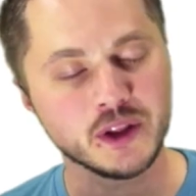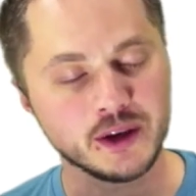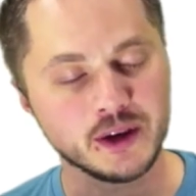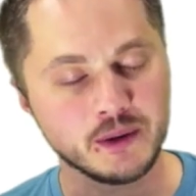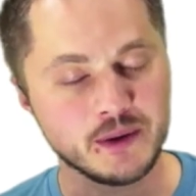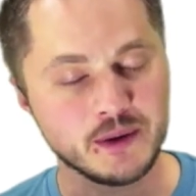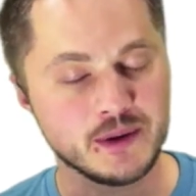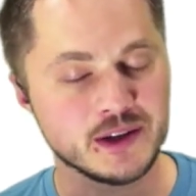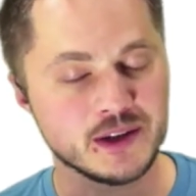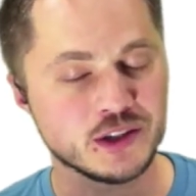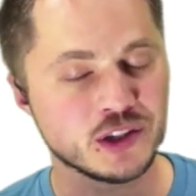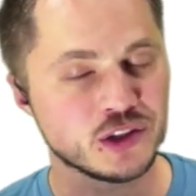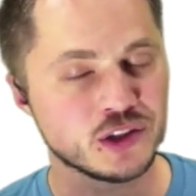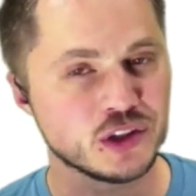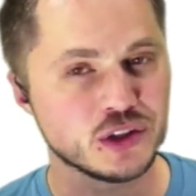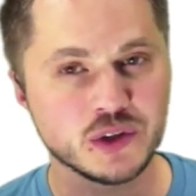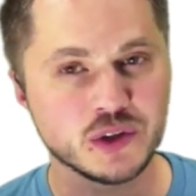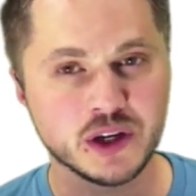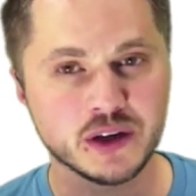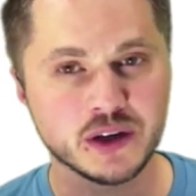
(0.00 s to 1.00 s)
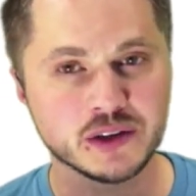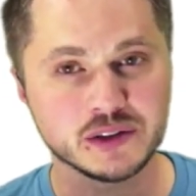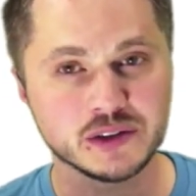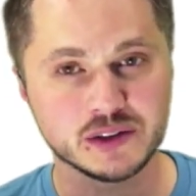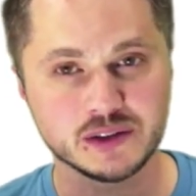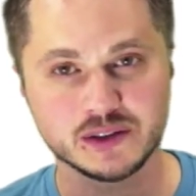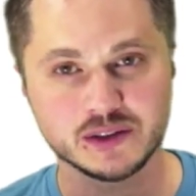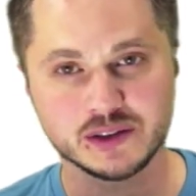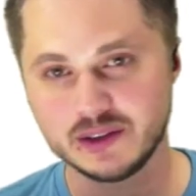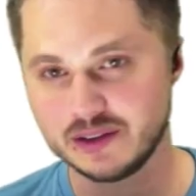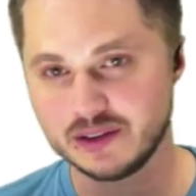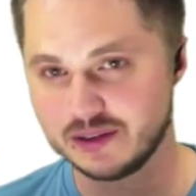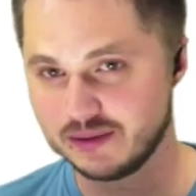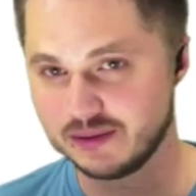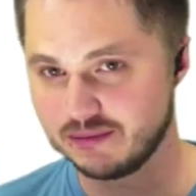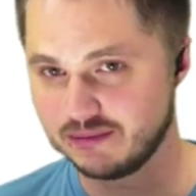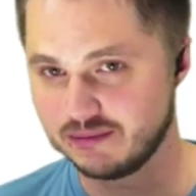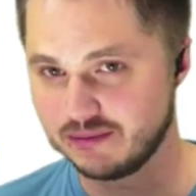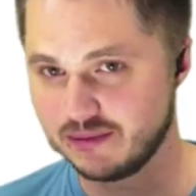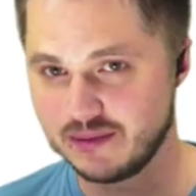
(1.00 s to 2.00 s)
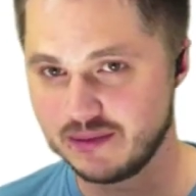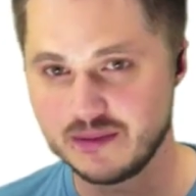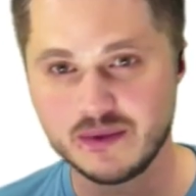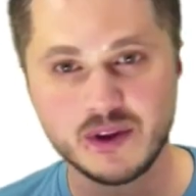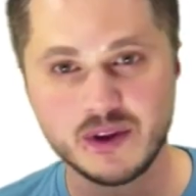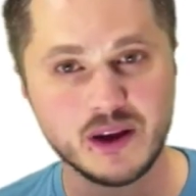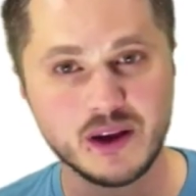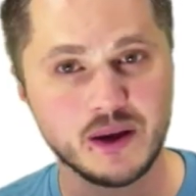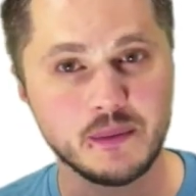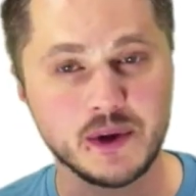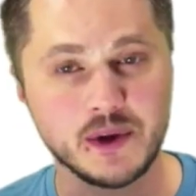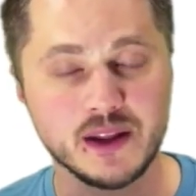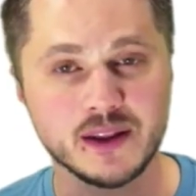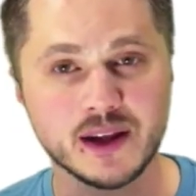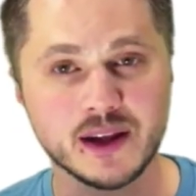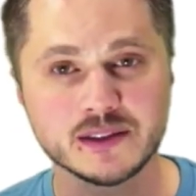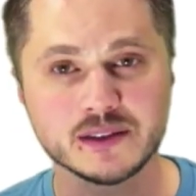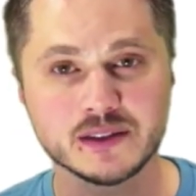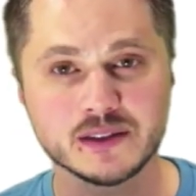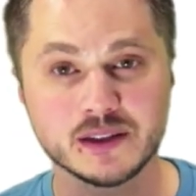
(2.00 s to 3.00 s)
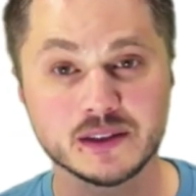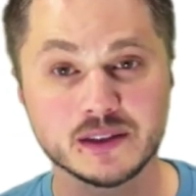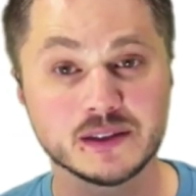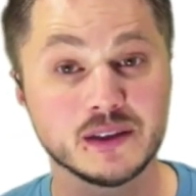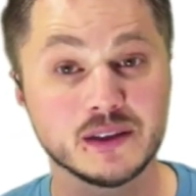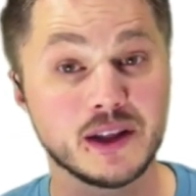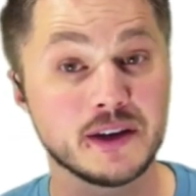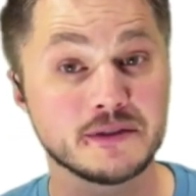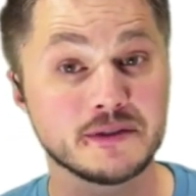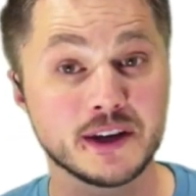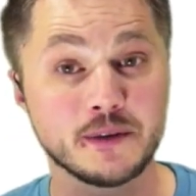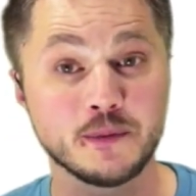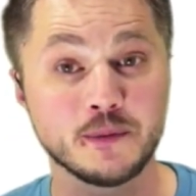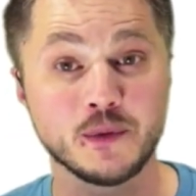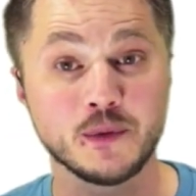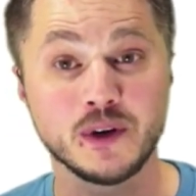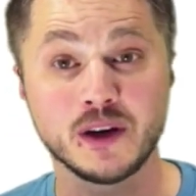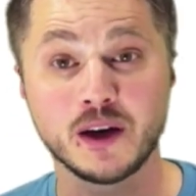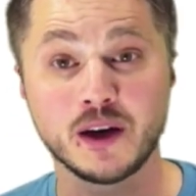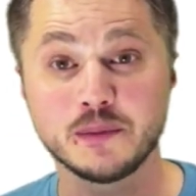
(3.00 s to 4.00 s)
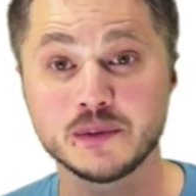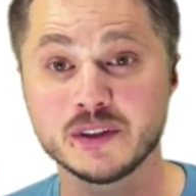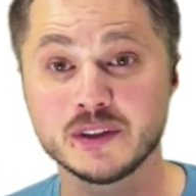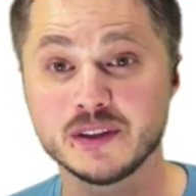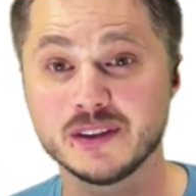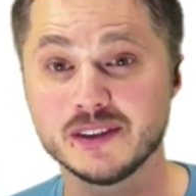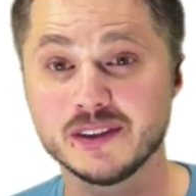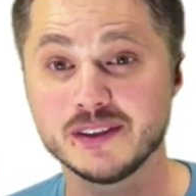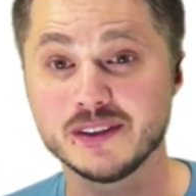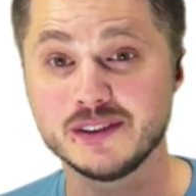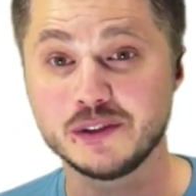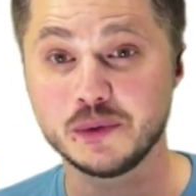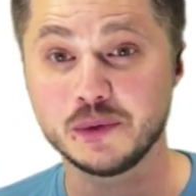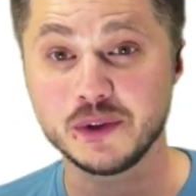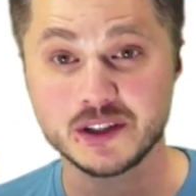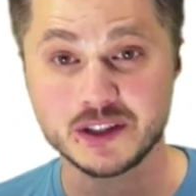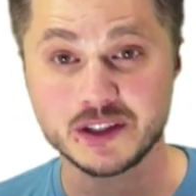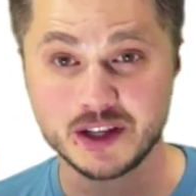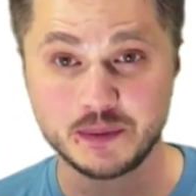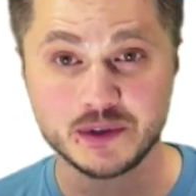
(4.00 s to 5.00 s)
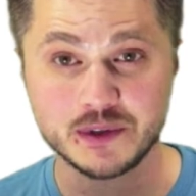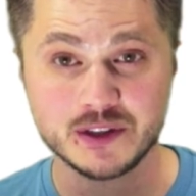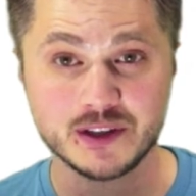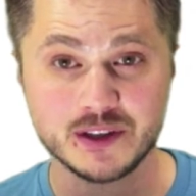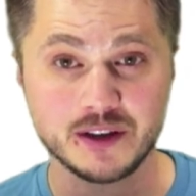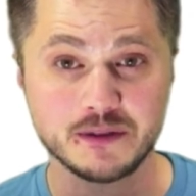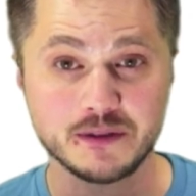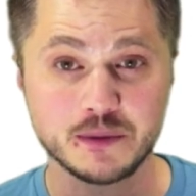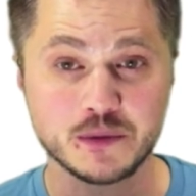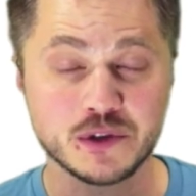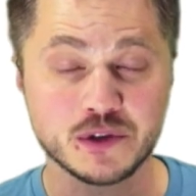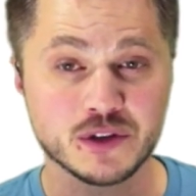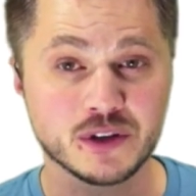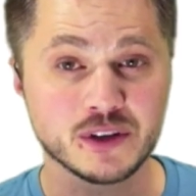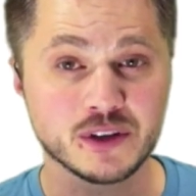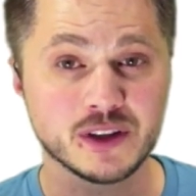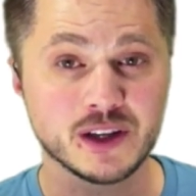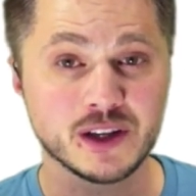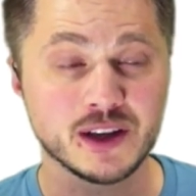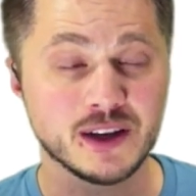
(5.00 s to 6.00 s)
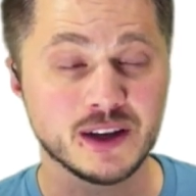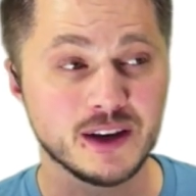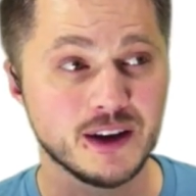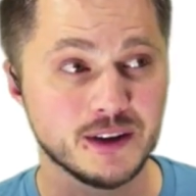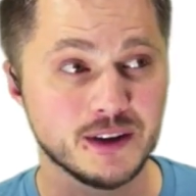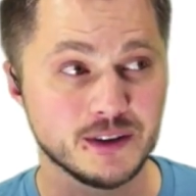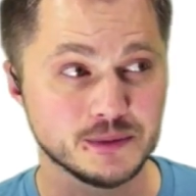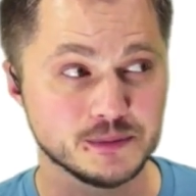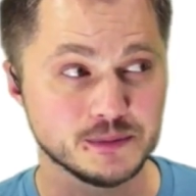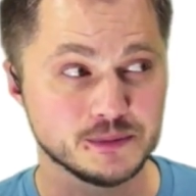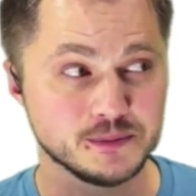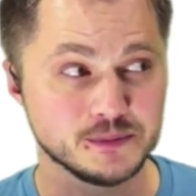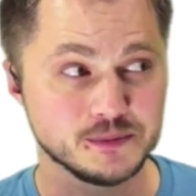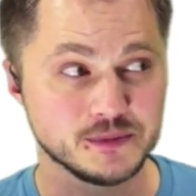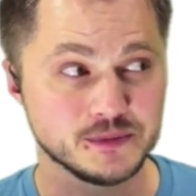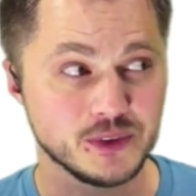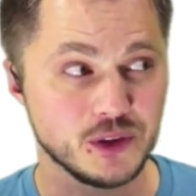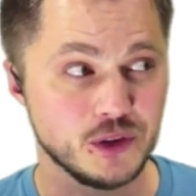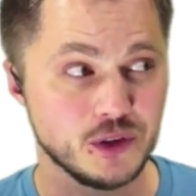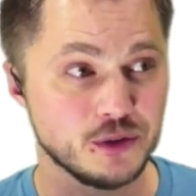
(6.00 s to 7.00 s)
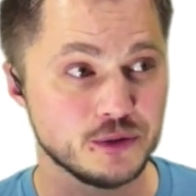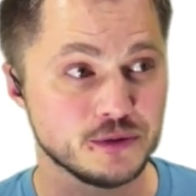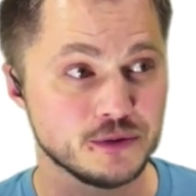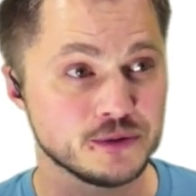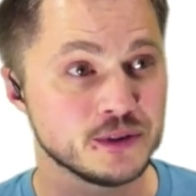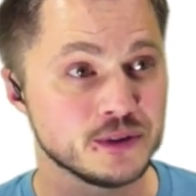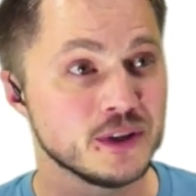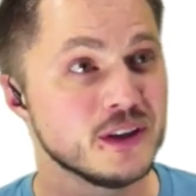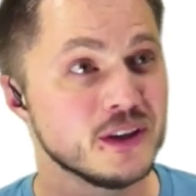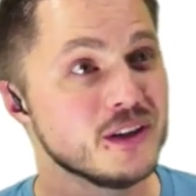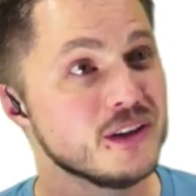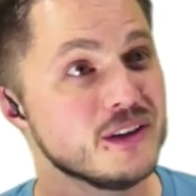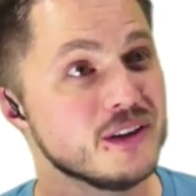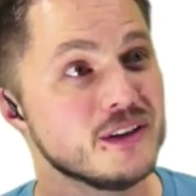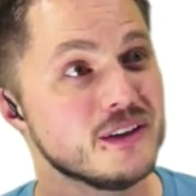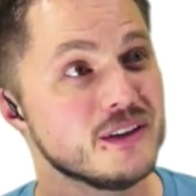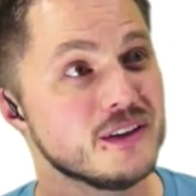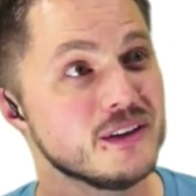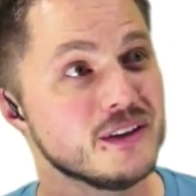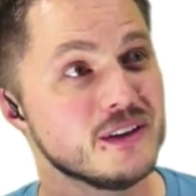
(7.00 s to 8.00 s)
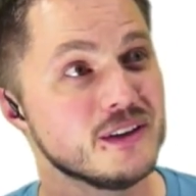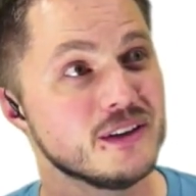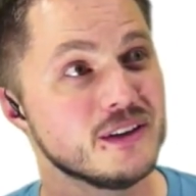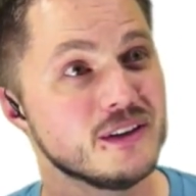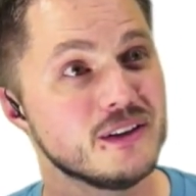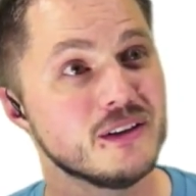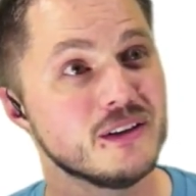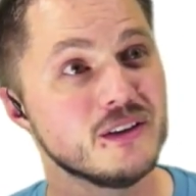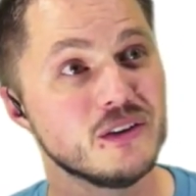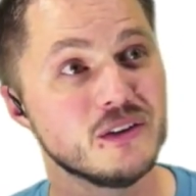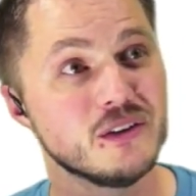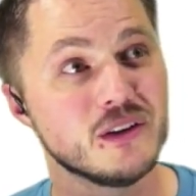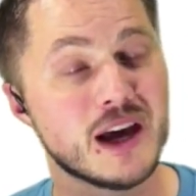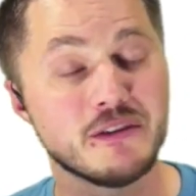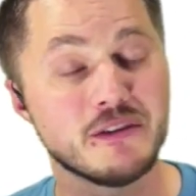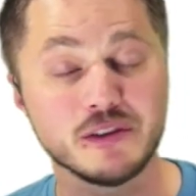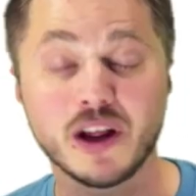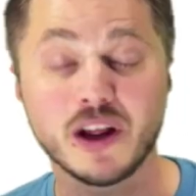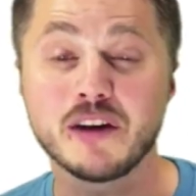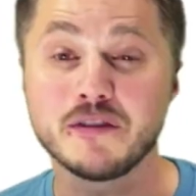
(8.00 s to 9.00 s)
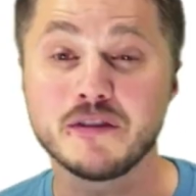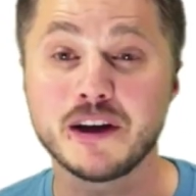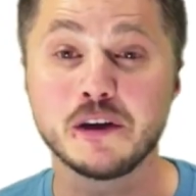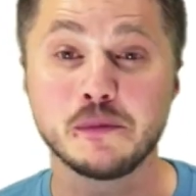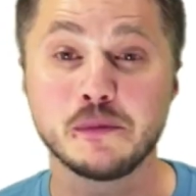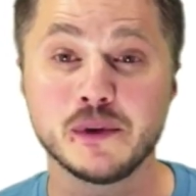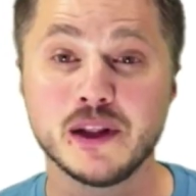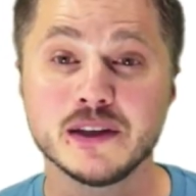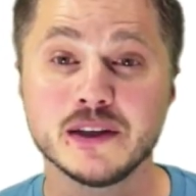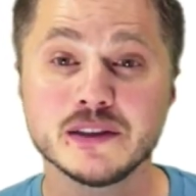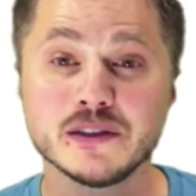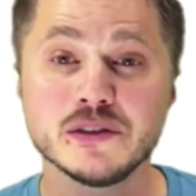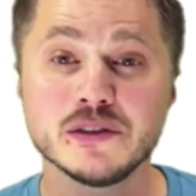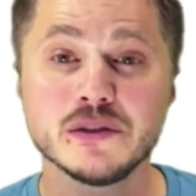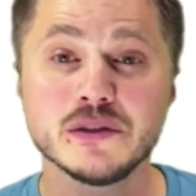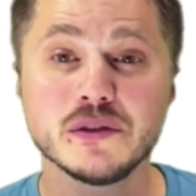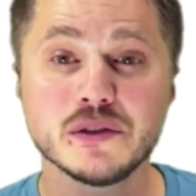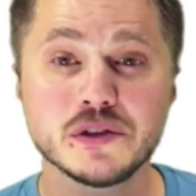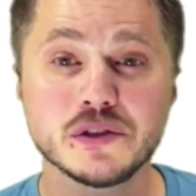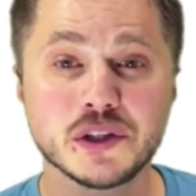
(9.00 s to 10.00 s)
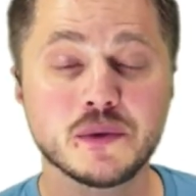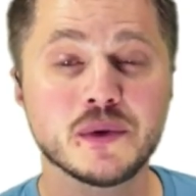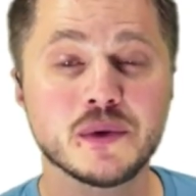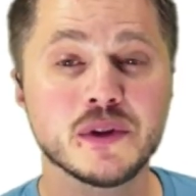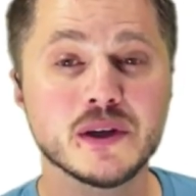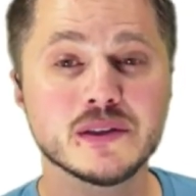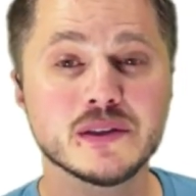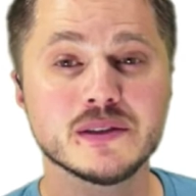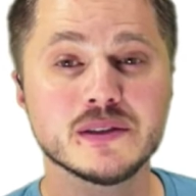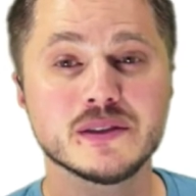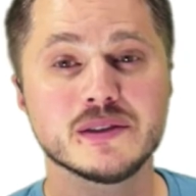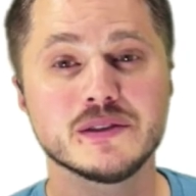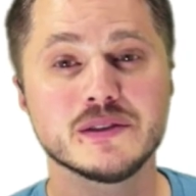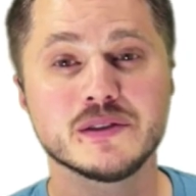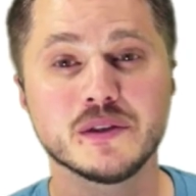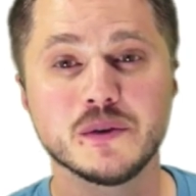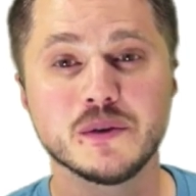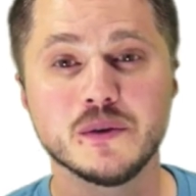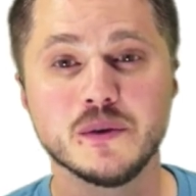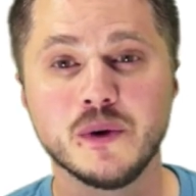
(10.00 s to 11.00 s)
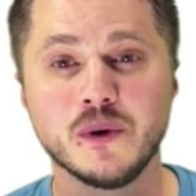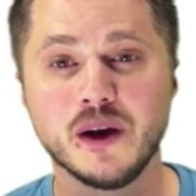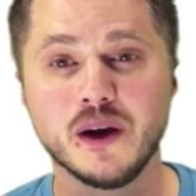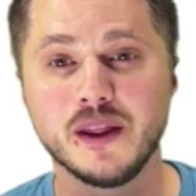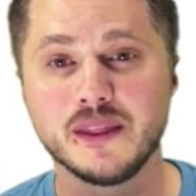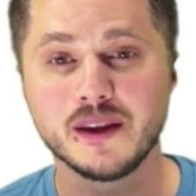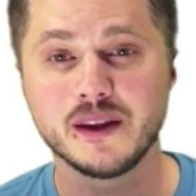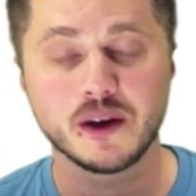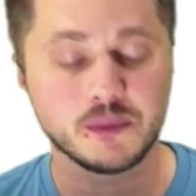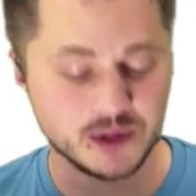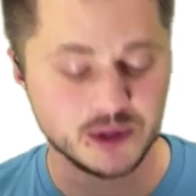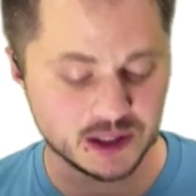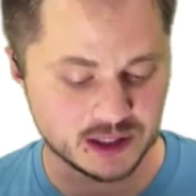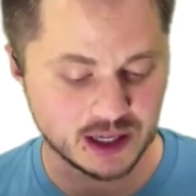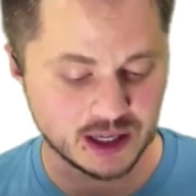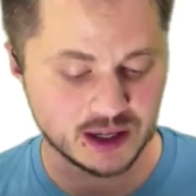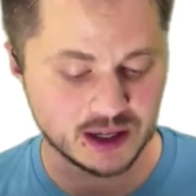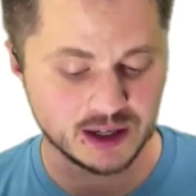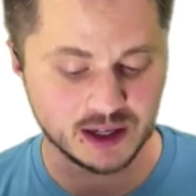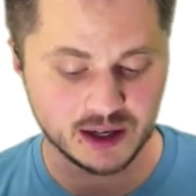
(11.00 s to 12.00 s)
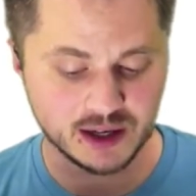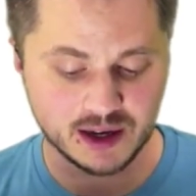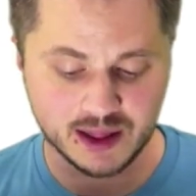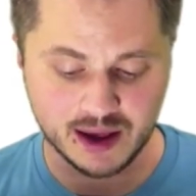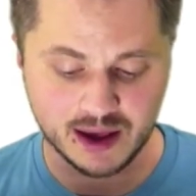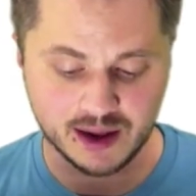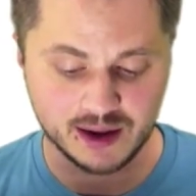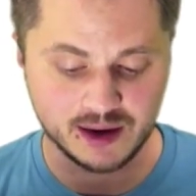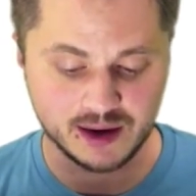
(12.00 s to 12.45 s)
Like, I mean, just 2 years. I mean, that's a lifetime when it comes to doing this type of stuff. I'm sure that you've have a lot of valuable lessons you can share with us. So I think I'd be excited to get into that.